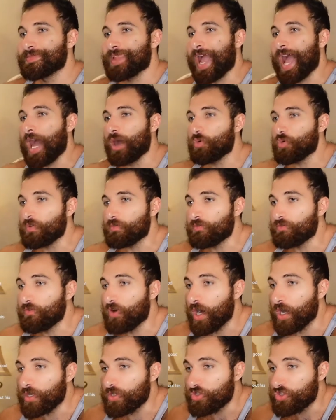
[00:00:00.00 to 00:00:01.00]
I will
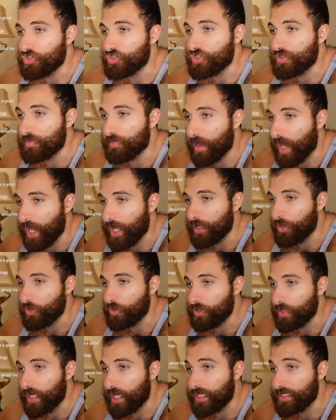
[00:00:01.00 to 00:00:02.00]
fucking
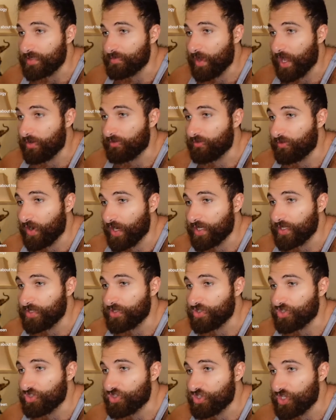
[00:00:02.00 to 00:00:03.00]
smile as my
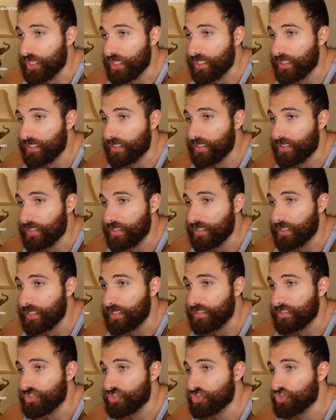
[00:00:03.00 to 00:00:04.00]
fucking skin
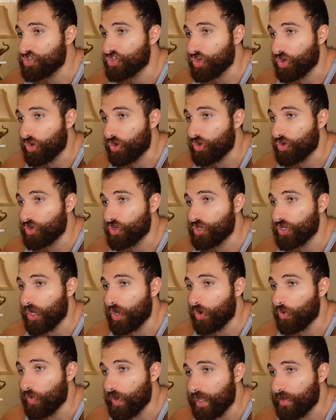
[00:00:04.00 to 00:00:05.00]
is churned
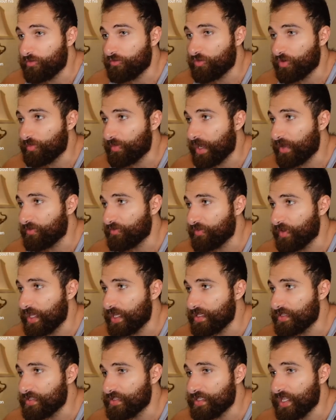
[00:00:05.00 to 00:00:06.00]
away from my
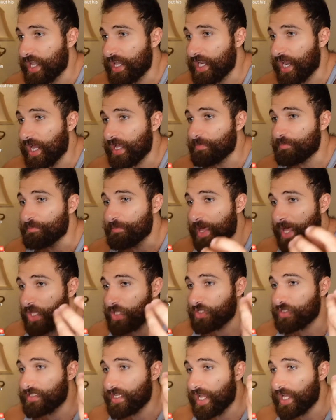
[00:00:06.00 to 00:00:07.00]
face and I
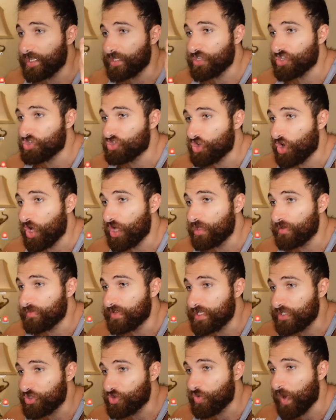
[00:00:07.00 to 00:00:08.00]
melt and dissolve
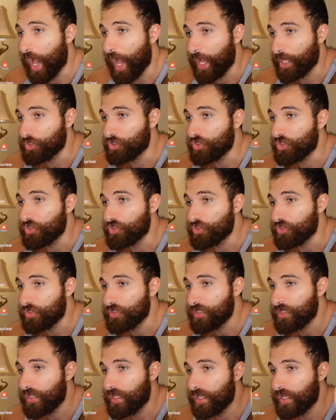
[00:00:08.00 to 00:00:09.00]
into
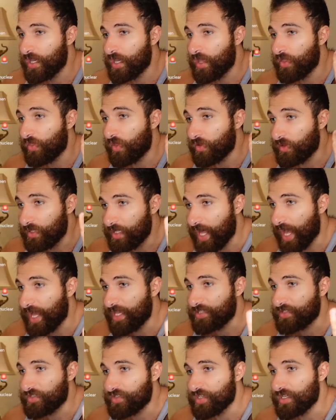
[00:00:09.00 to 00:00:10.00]
ashes. The
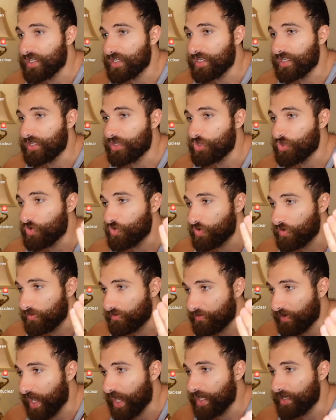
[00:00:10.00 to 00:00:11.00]
last thing you will
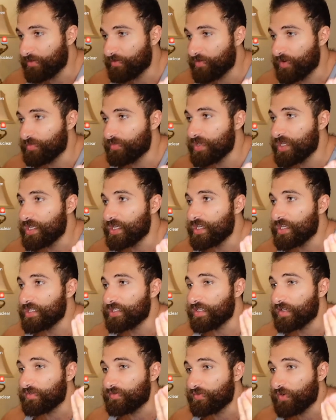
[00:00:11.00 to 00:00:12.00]
find from me
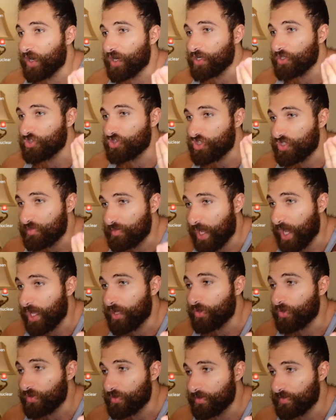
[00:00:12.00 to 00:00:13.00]
is a fucking
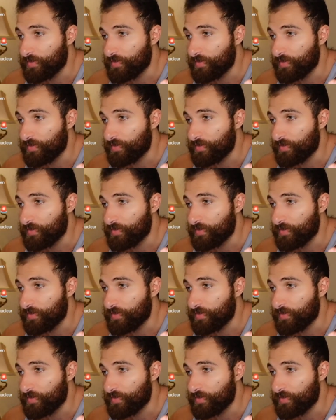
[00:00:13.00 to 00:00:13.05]
smile.